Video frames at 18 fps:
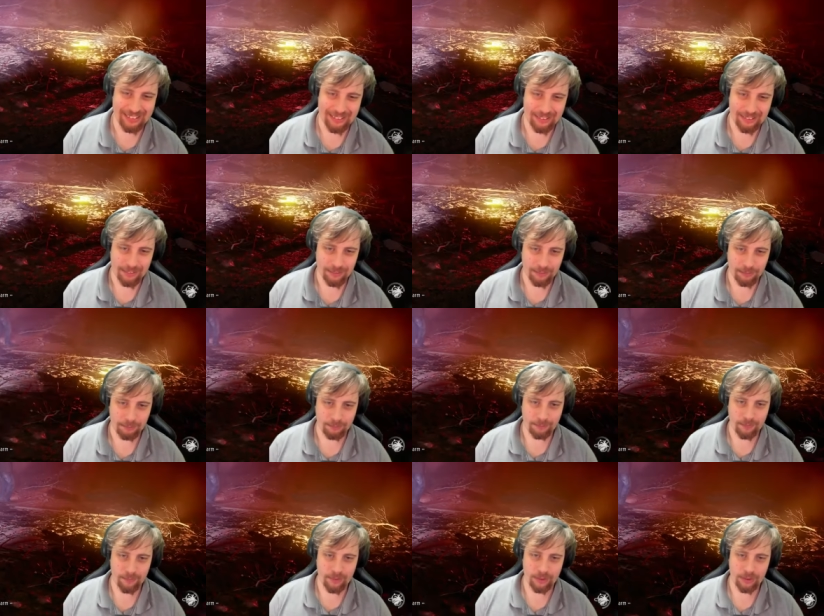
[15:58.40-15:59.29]
So, your
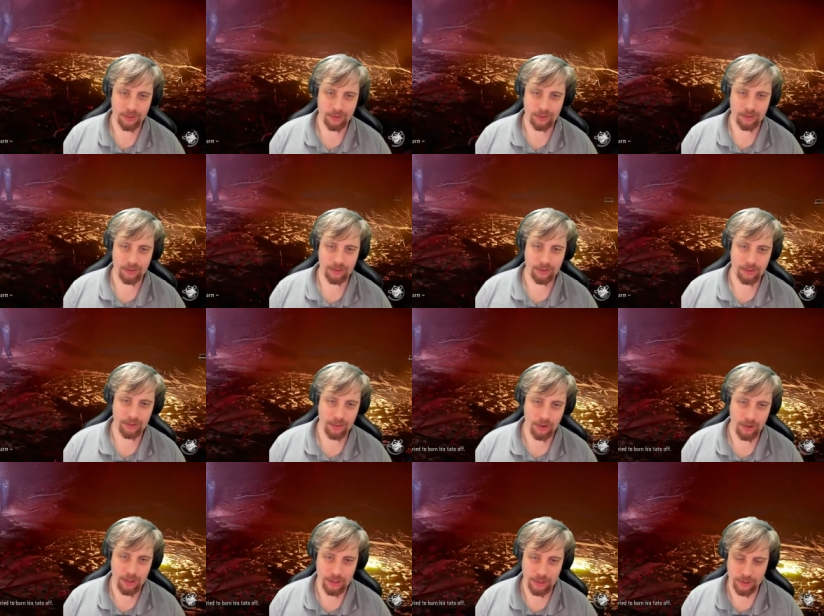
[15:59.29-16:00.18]
bro's off.
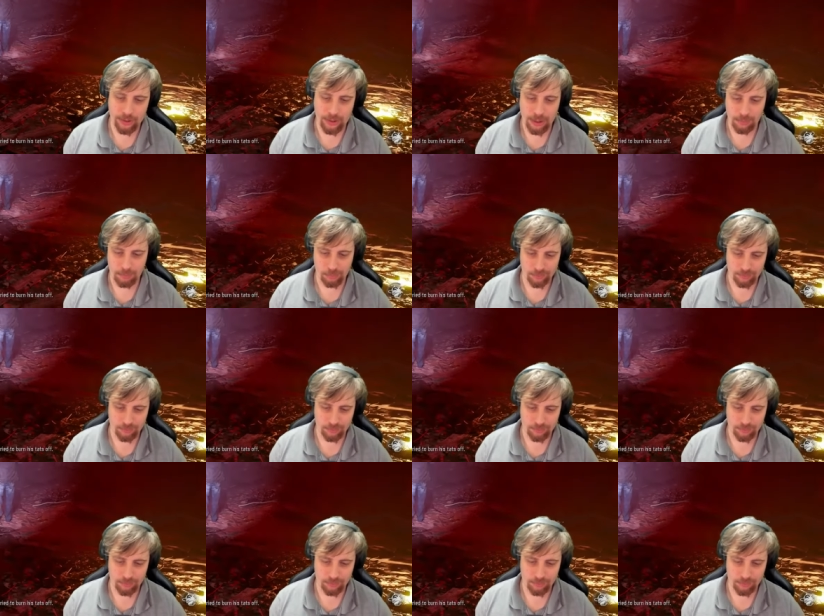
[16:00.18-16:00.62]
Earning your keep.